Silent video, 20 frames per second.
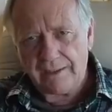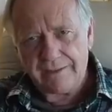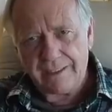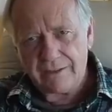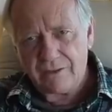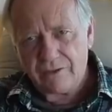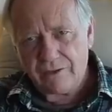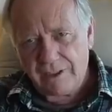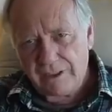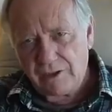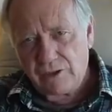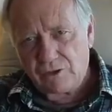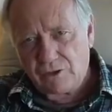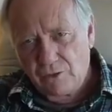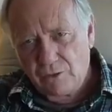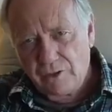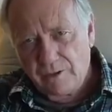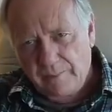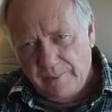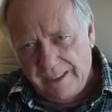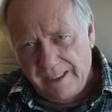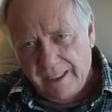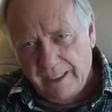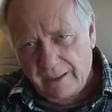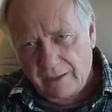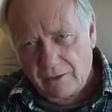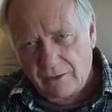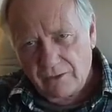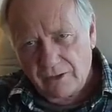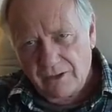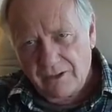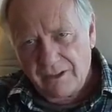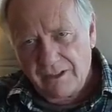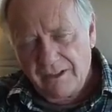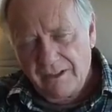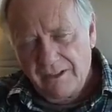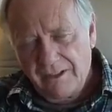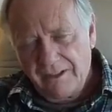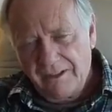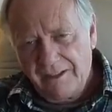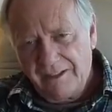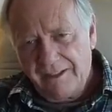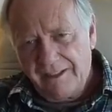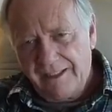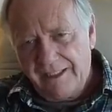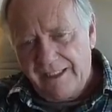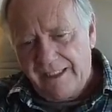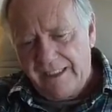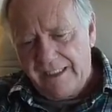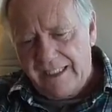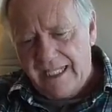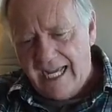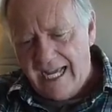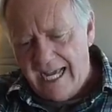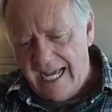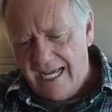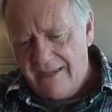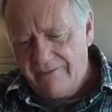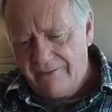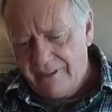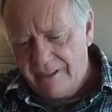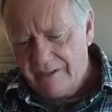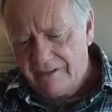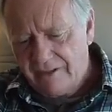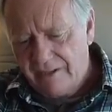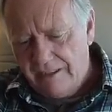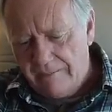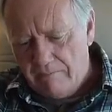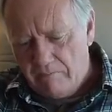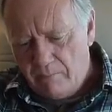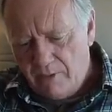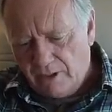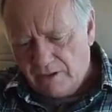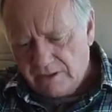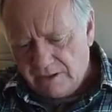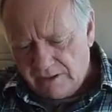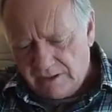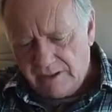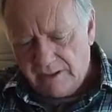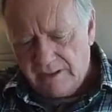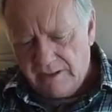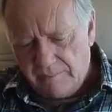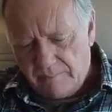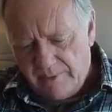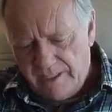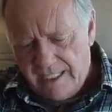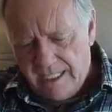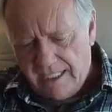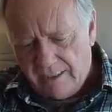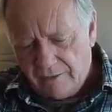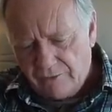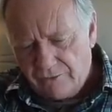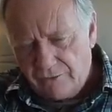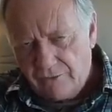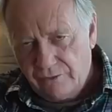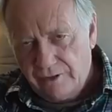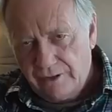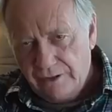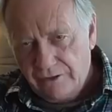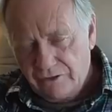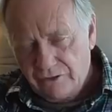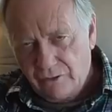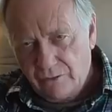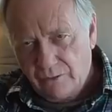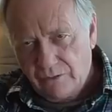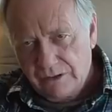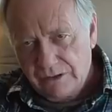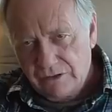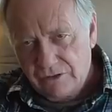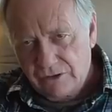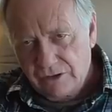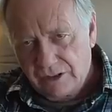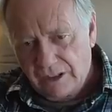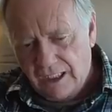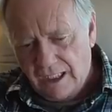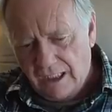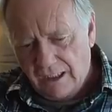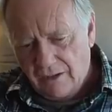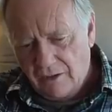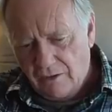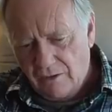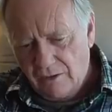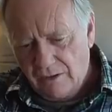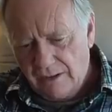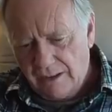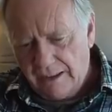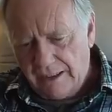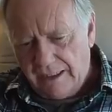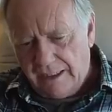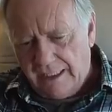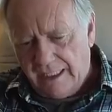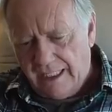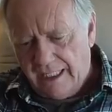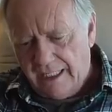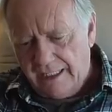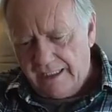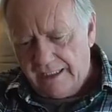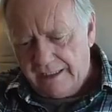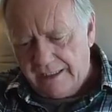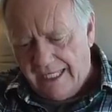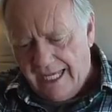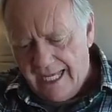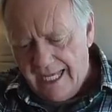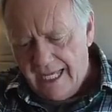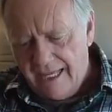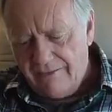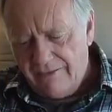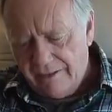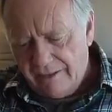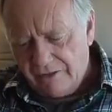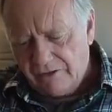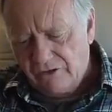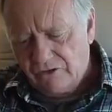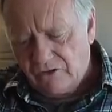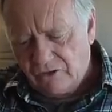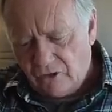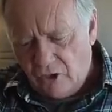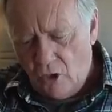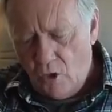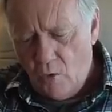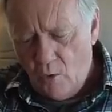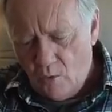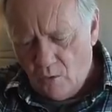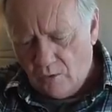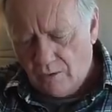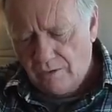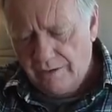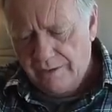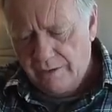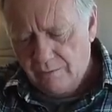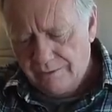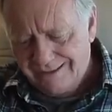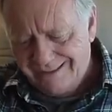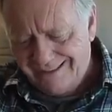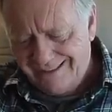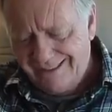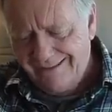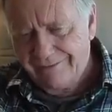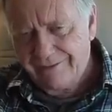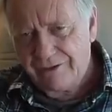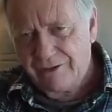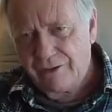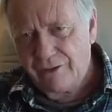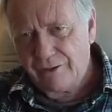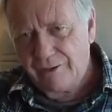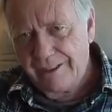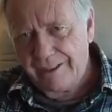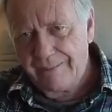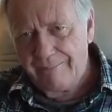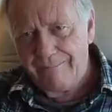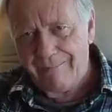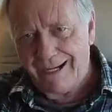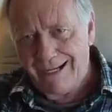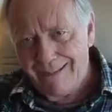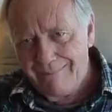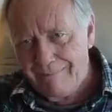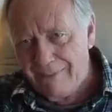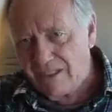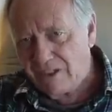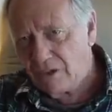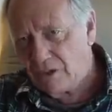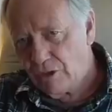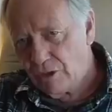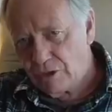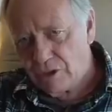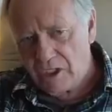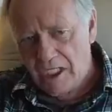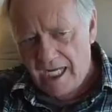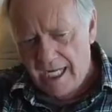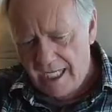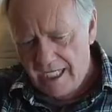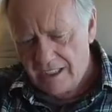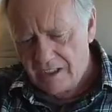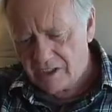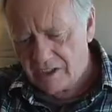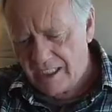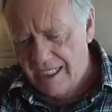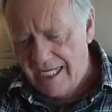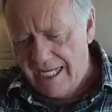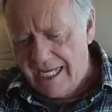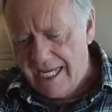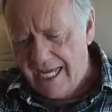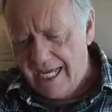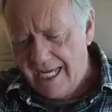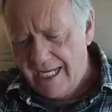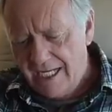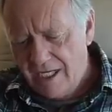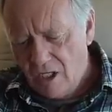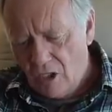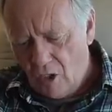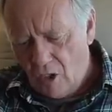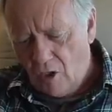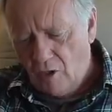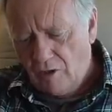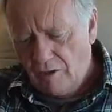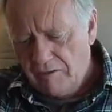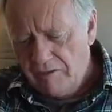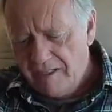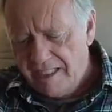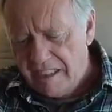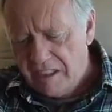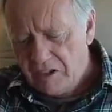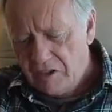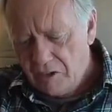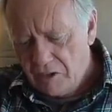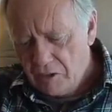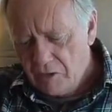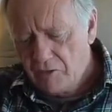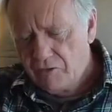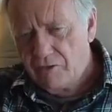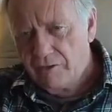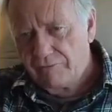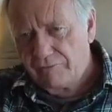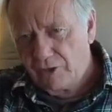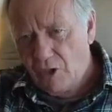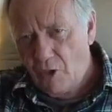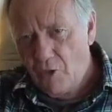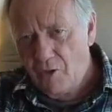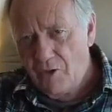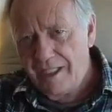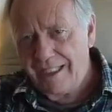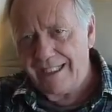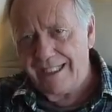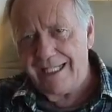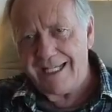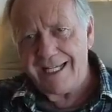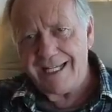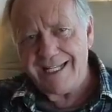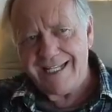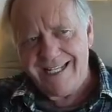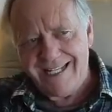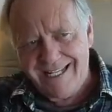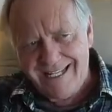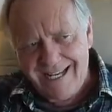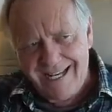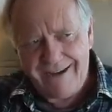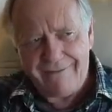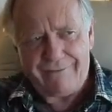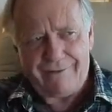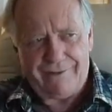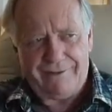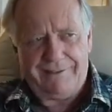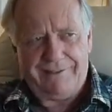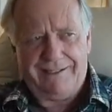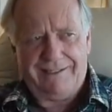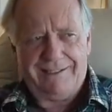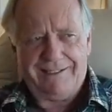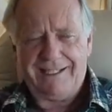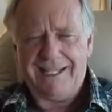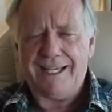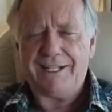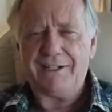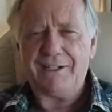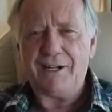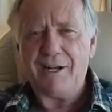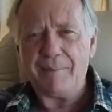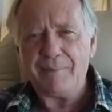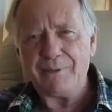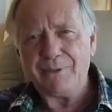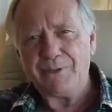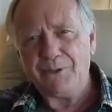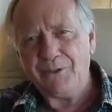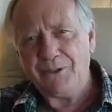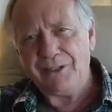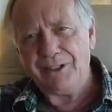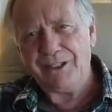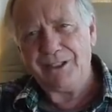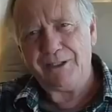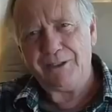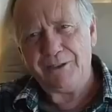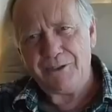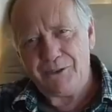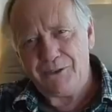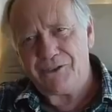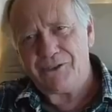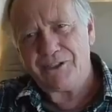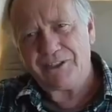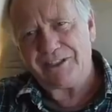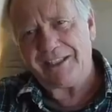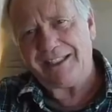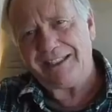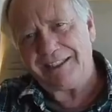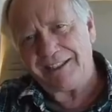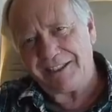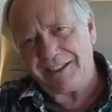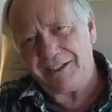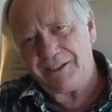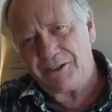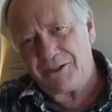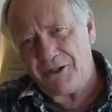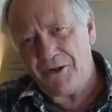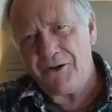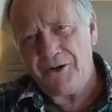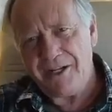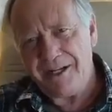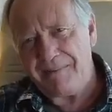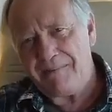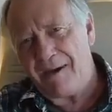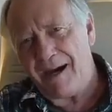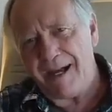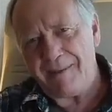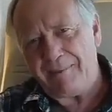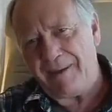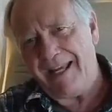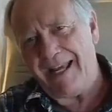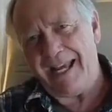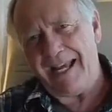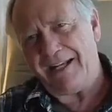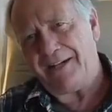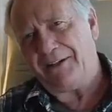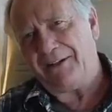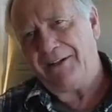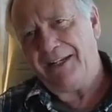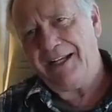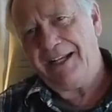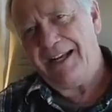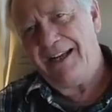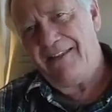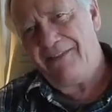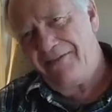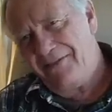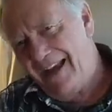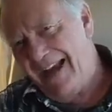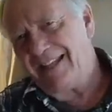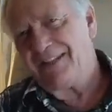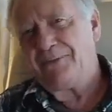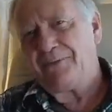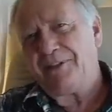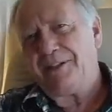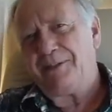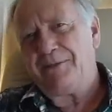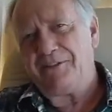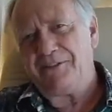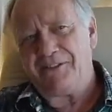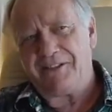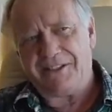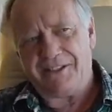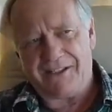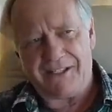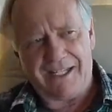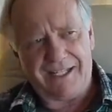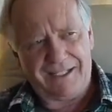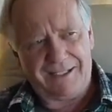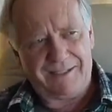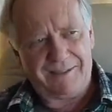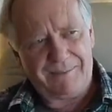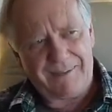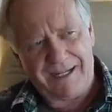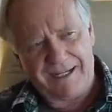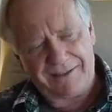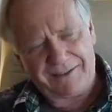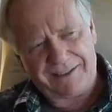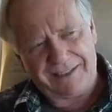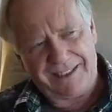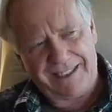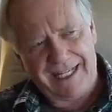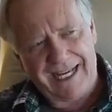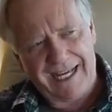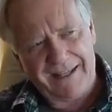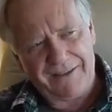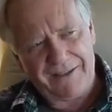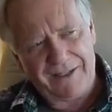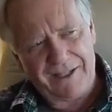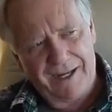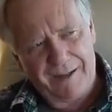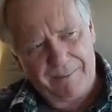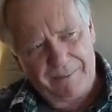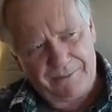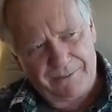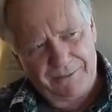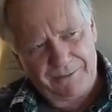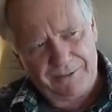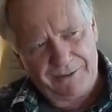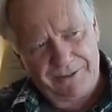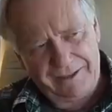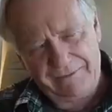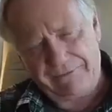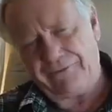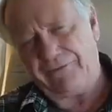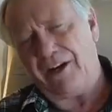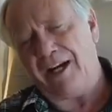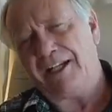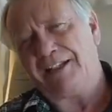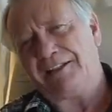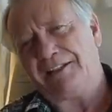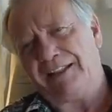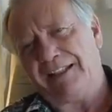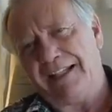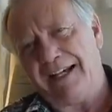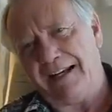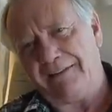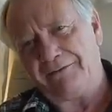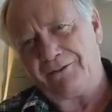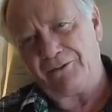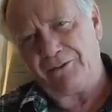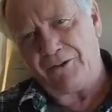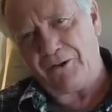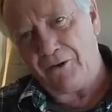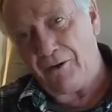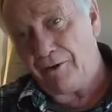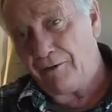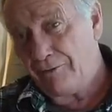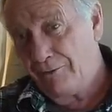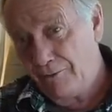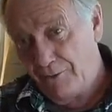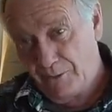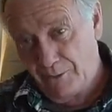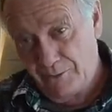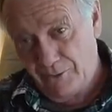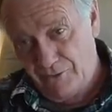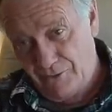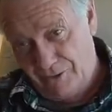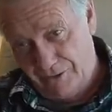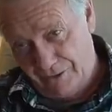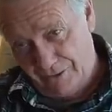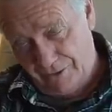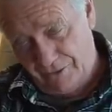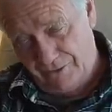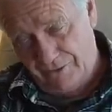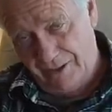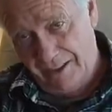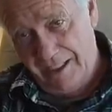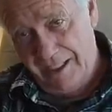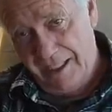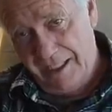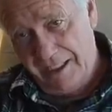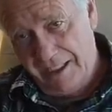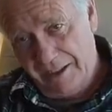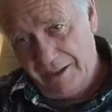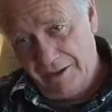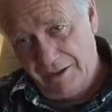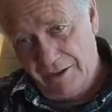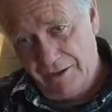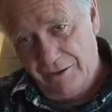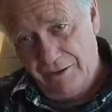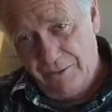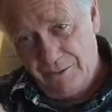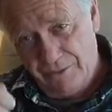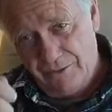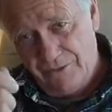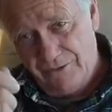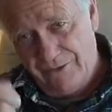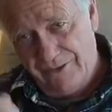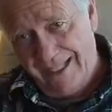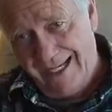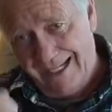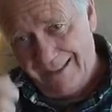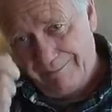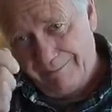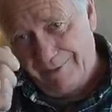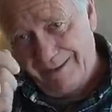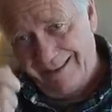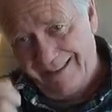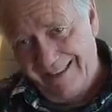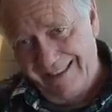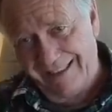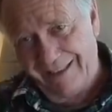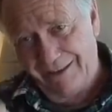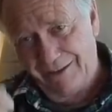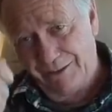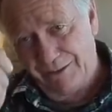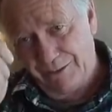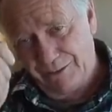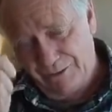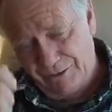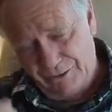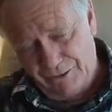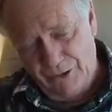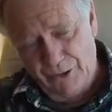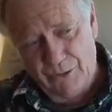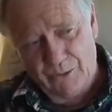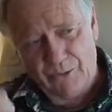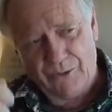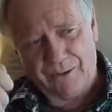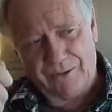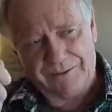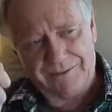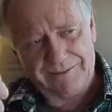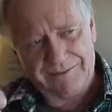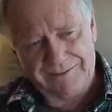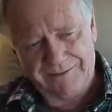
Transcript: that you need to tune a piano. He'd had this, he built it in the piano tuning school in Chicago, and he'd had this tool that was given to him by Mister Chase, and in all of these years of tuning, he had never had an opportunity to use it until he's tuning my piano. And that's what he was excited about, that he had the opportunity finally, after all of those years, to use that particular tool.